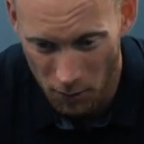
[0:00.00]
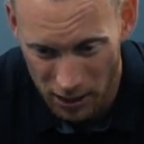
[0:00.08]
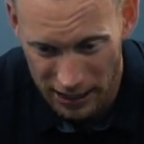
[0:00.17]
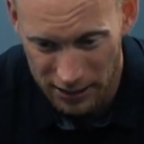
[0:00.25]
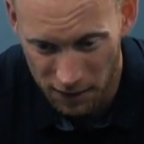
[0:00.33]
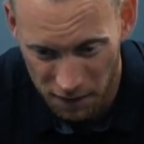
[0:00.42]

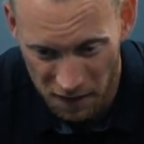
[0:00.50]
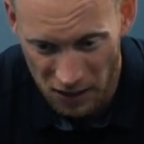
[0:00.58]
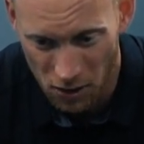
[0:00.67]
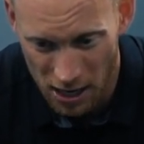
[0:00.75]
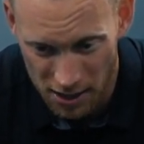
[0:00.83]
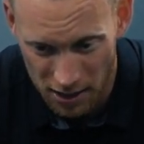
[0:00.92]
we like to
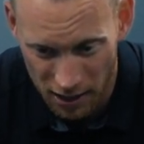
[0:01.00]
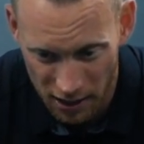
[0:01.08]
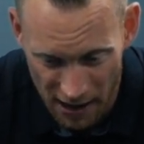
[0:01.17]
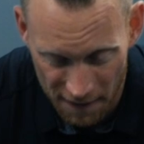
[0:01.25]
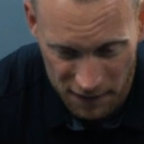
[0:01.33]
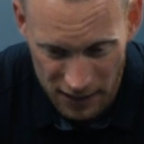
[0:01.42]
feel how the
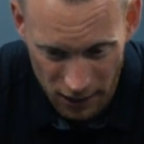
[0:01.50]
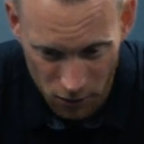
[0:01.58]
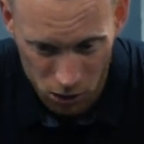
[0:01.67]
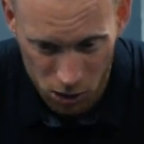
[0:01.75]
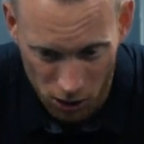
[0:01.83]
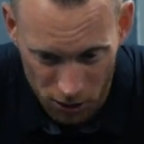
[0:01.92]
left
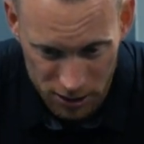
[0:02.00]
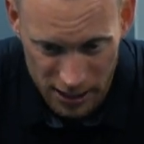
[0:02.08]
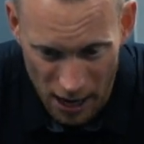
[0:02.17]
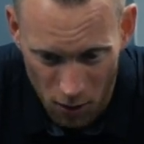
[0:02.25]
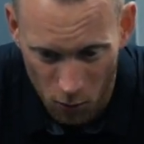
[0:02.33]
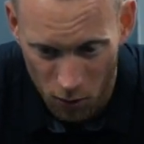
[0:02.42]
heel
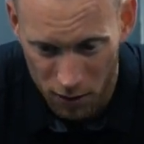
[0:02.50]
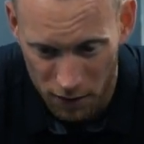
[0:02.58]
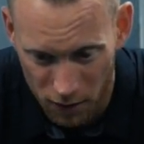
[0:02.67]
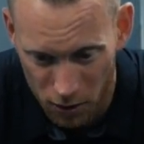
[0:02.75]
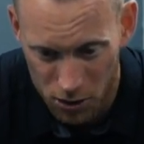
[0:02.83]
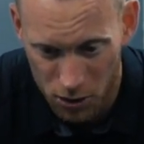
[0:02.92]
turns outward
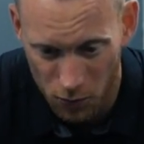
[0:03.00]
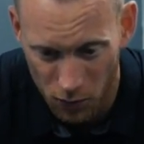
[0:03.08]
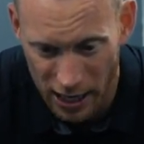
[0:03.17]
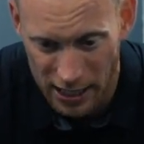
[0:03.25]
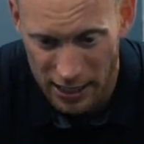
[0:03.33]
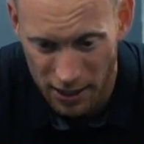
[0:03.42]
versus the
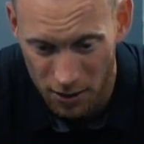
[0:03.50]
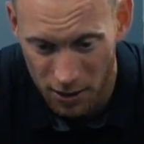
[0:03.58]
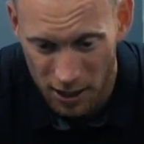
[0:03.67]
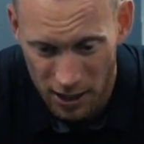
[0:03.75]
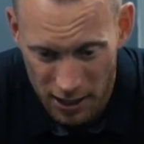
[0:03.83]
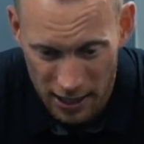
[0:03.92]
right heel.